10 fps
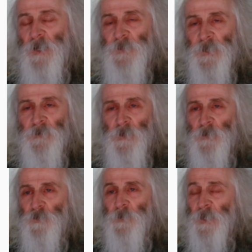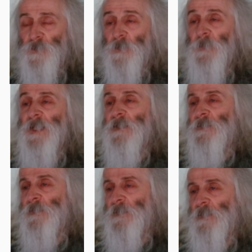And then you get to a
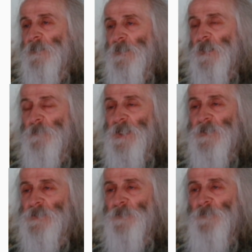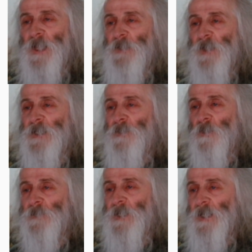million, a million is a very, very
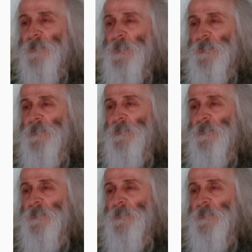long time.